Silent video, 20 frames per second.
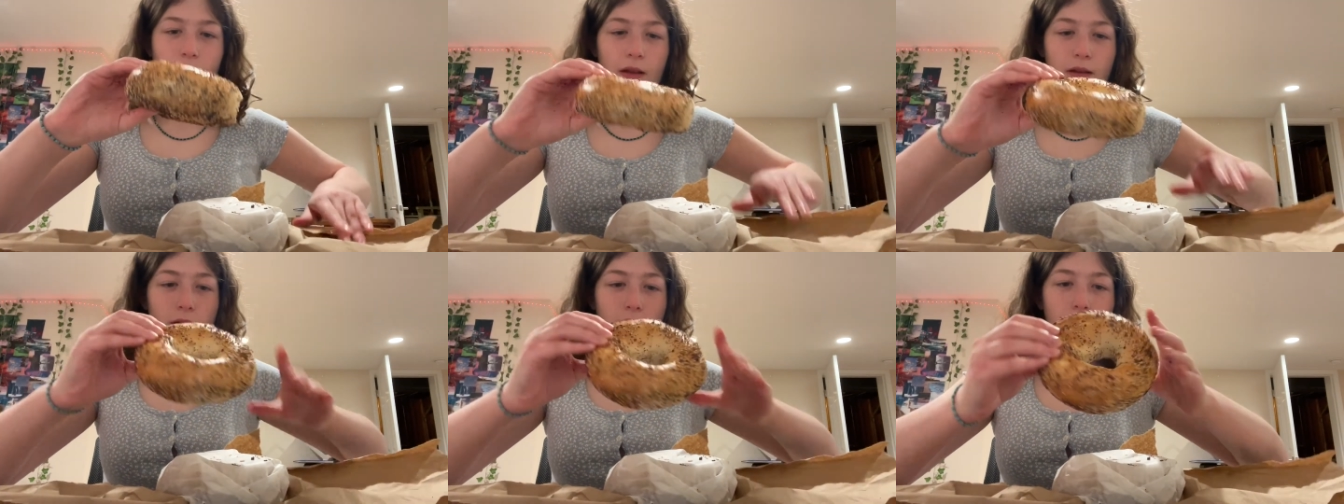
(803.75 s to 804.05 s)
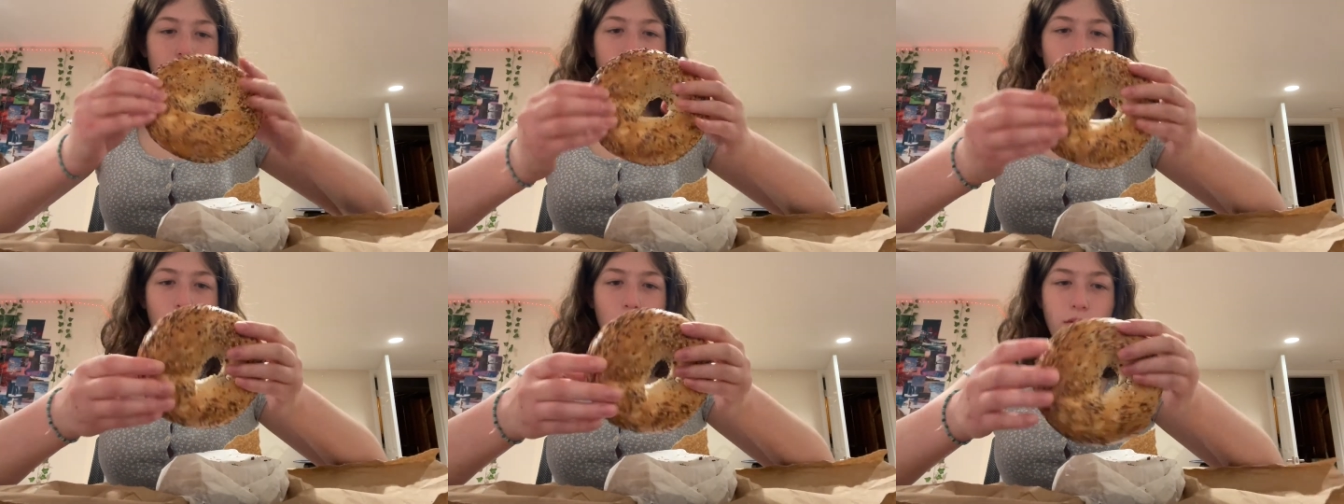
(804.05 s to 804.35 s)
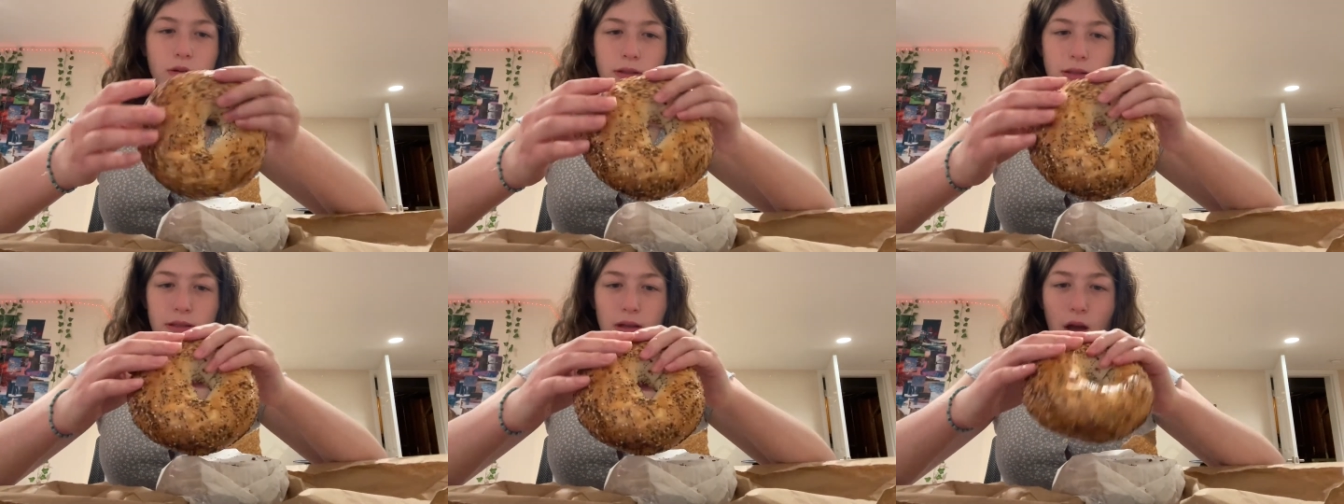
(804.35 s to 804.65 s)
the
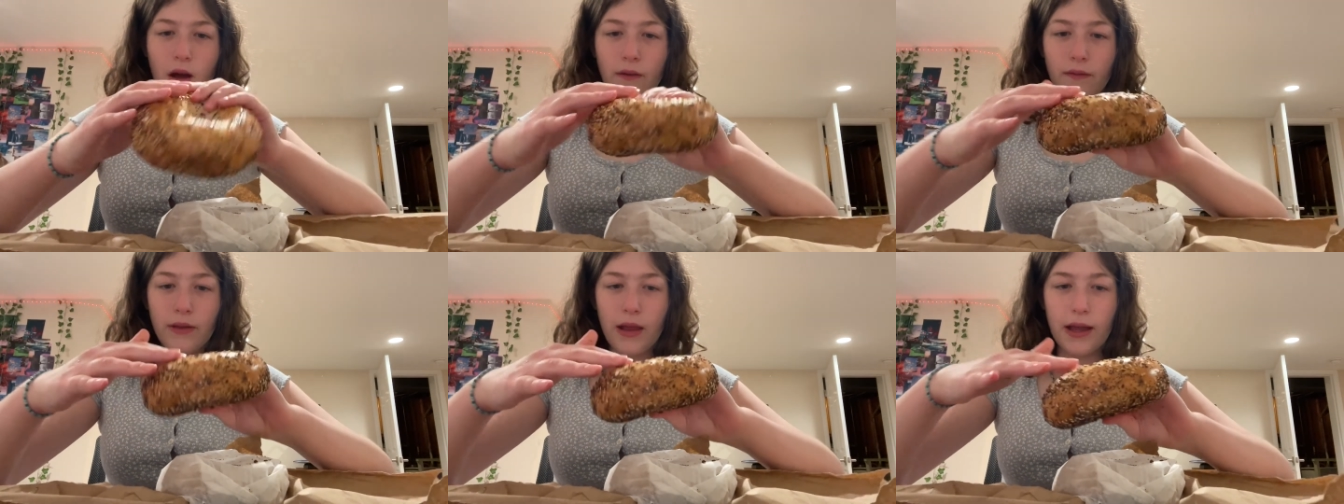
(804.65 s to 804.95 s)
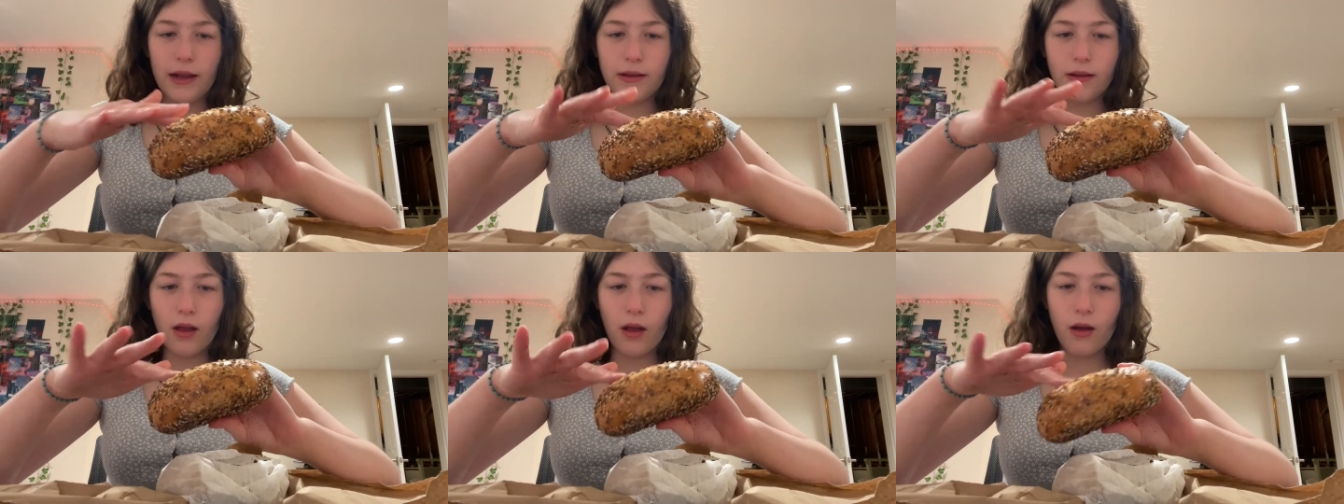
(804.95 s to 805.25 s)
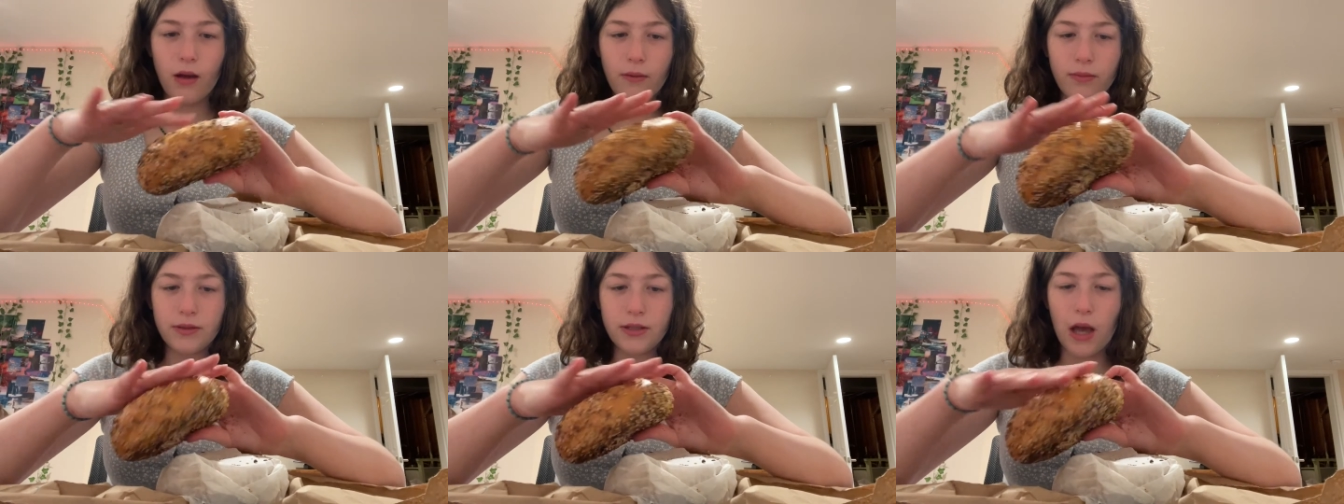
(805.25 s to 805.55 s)
most of like
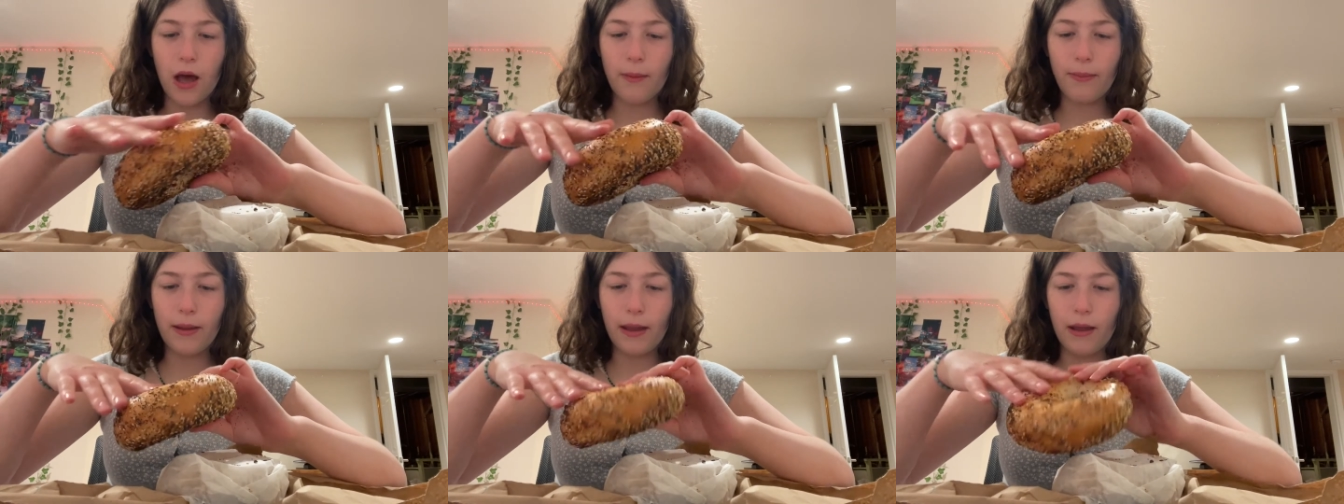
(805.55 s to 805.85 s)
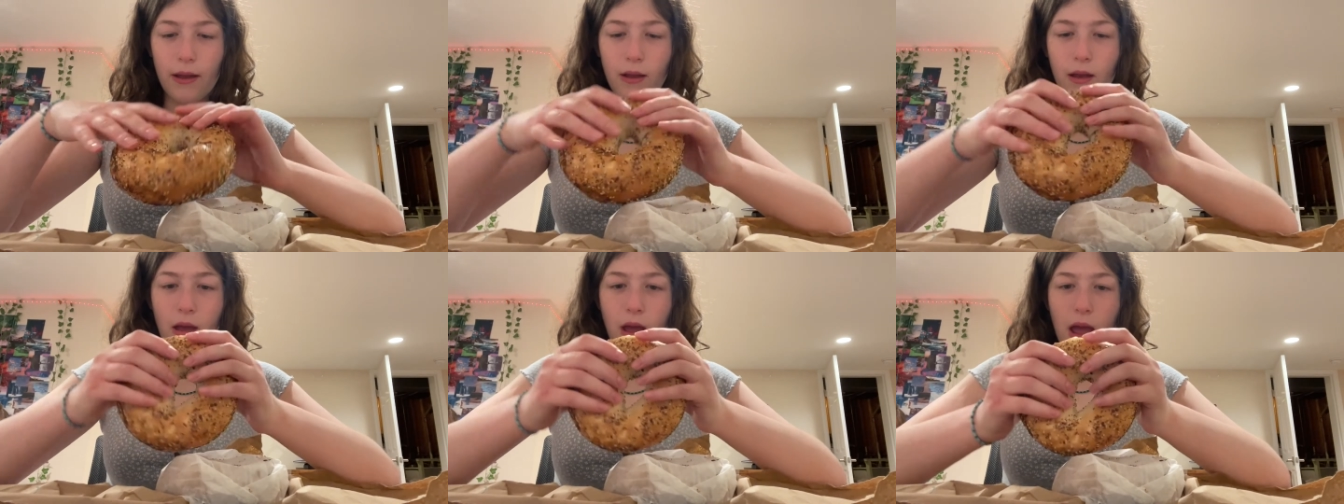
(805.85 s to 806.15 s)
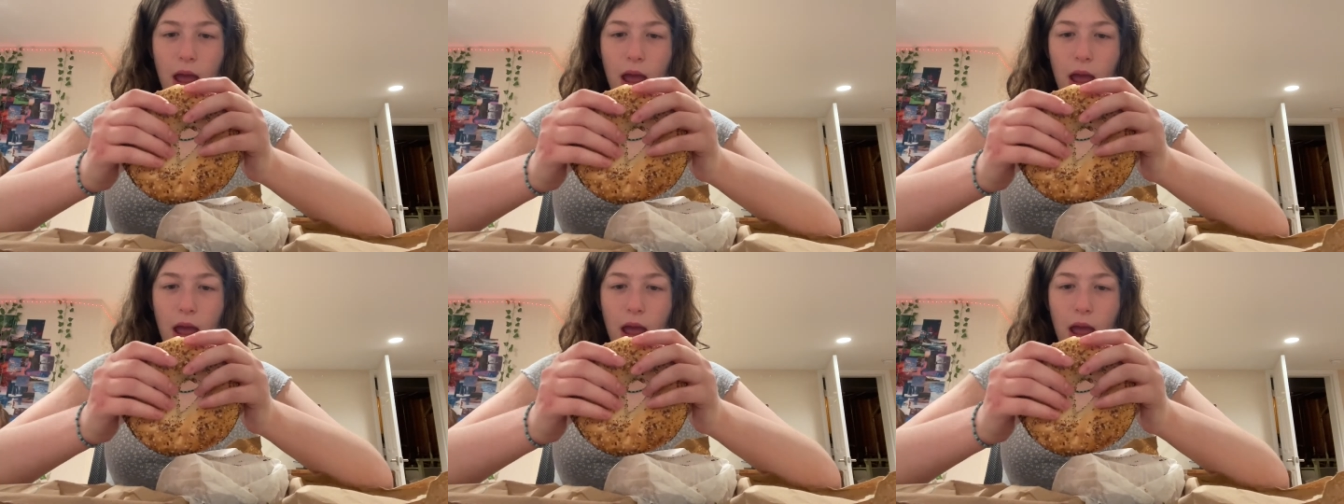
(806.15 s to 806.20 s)
the topping.